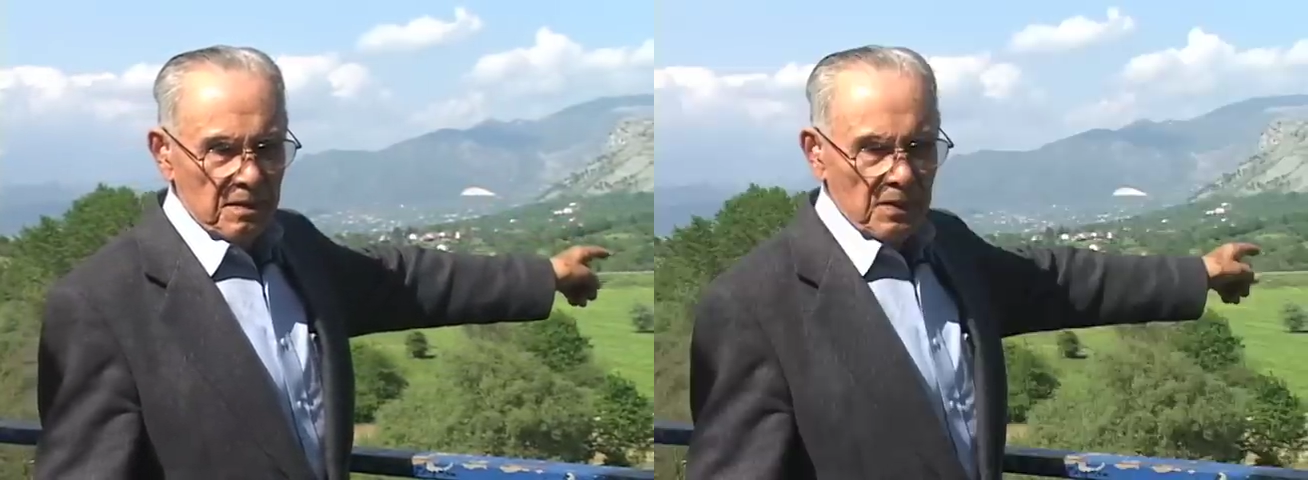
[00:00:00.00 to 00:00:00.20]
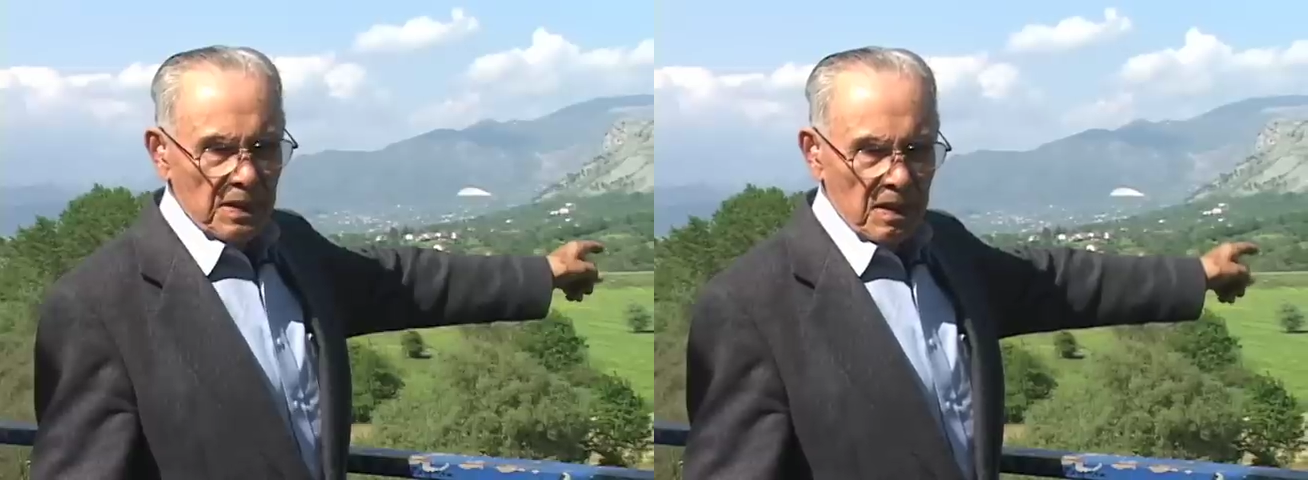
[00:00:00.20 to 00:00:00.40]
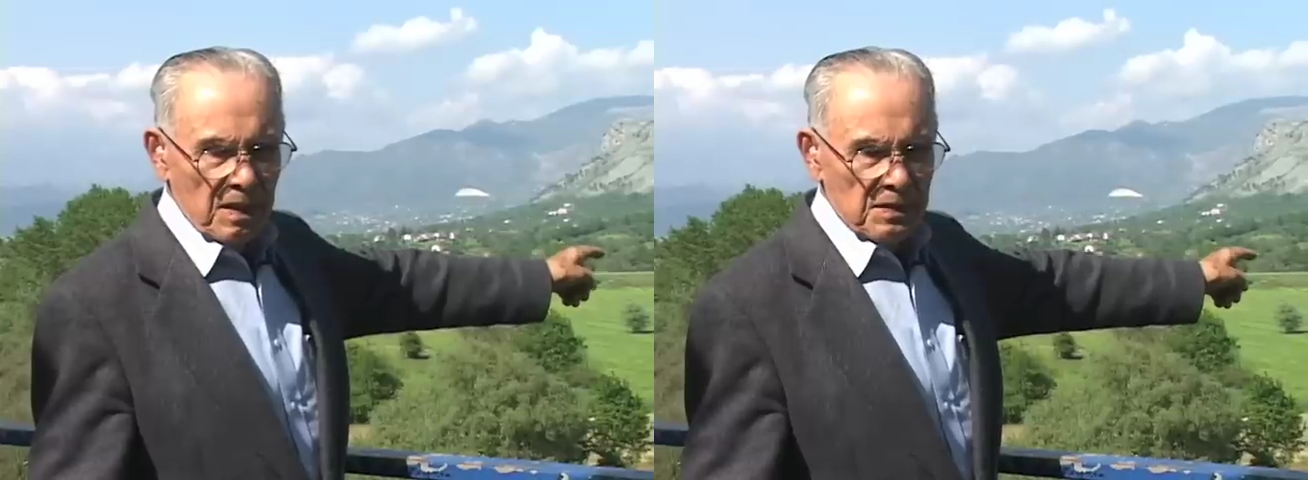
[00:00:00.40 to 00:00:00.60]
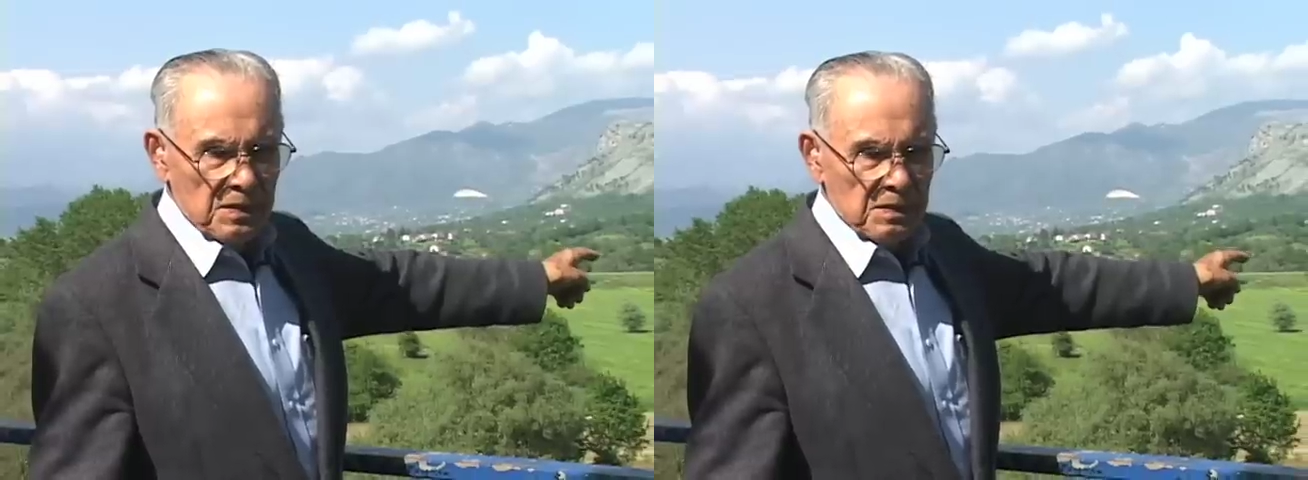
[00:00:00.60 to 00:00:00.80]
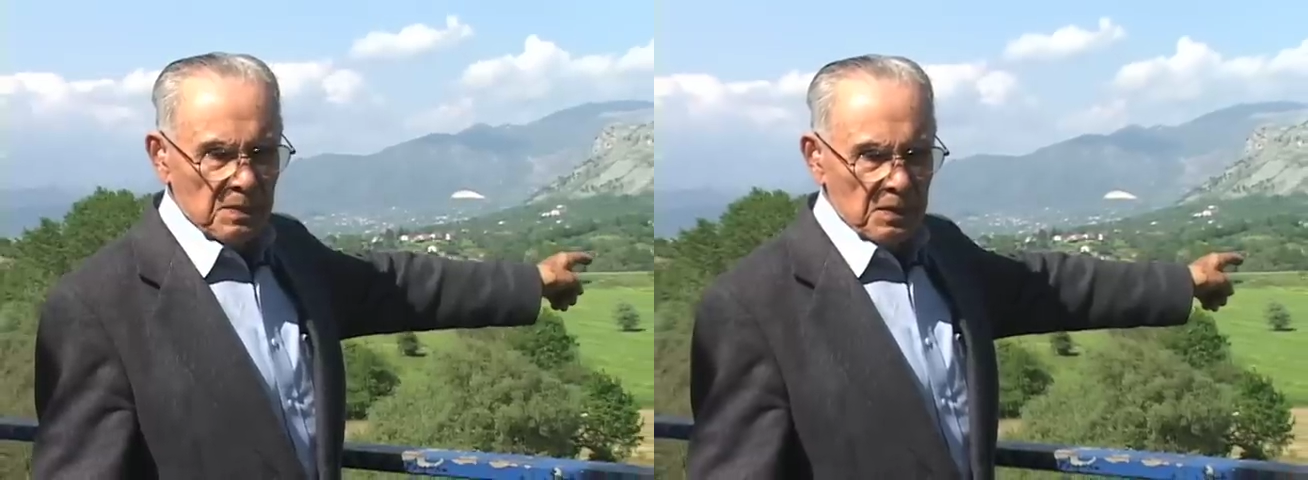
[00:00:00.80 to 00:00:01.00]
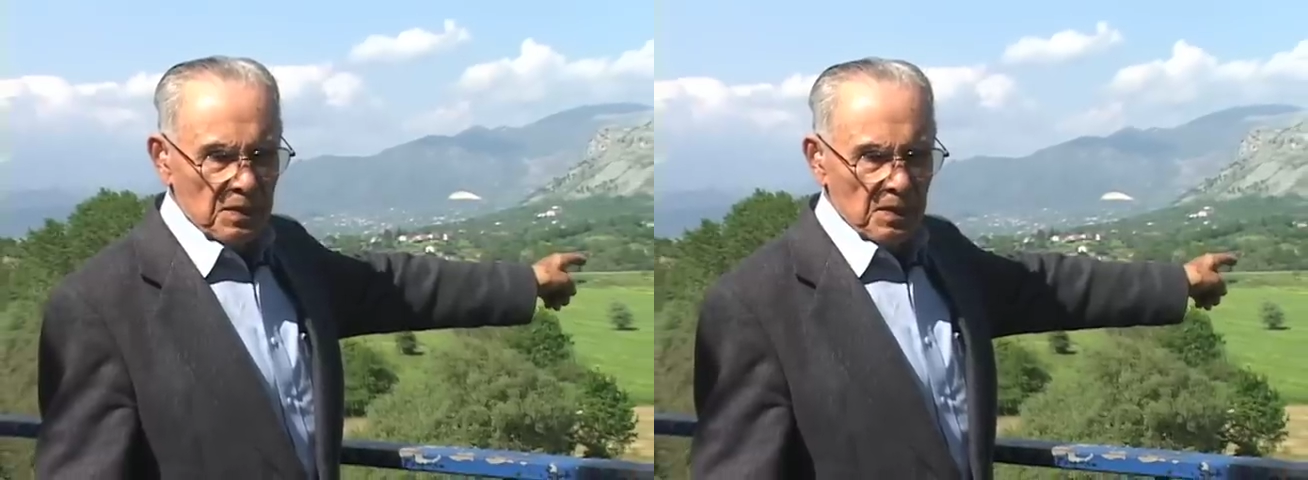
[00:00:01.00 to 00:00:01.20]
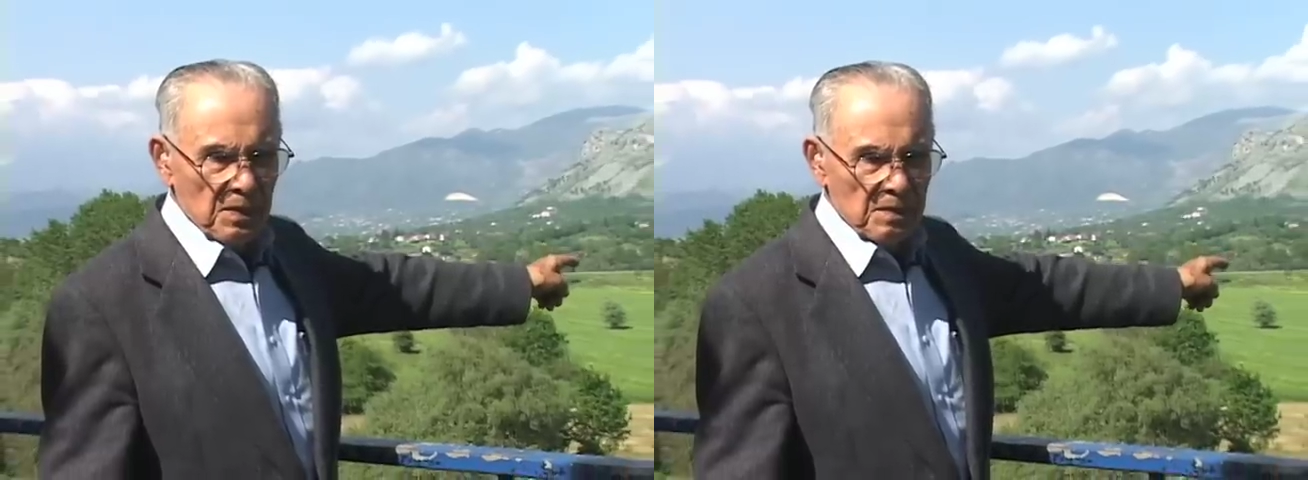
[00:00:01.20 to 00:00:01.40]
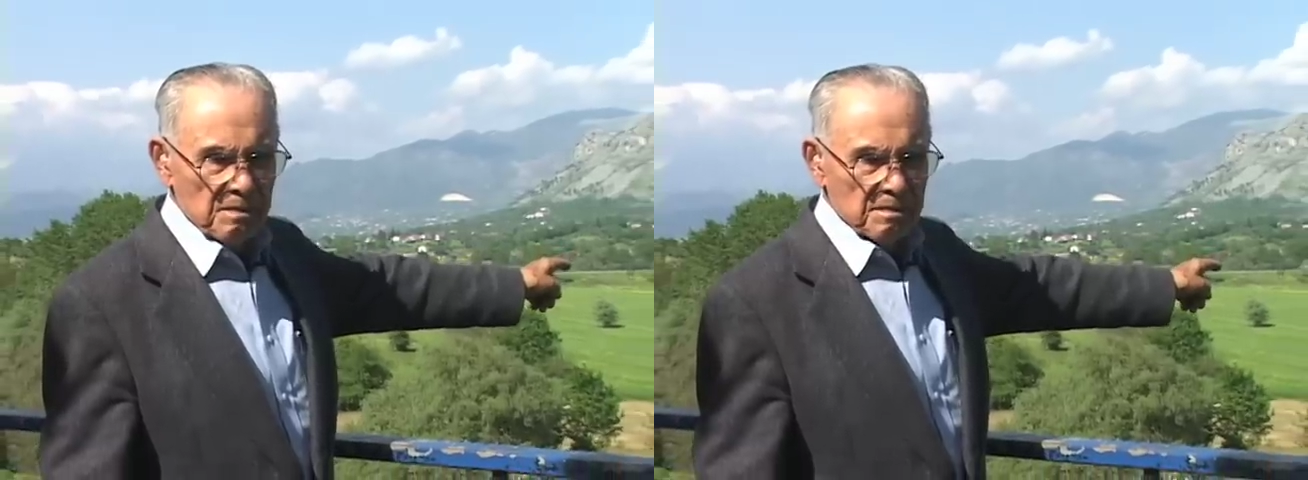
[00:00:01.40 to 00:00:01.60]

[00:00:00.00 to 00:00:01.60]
a reconnaissance patrol.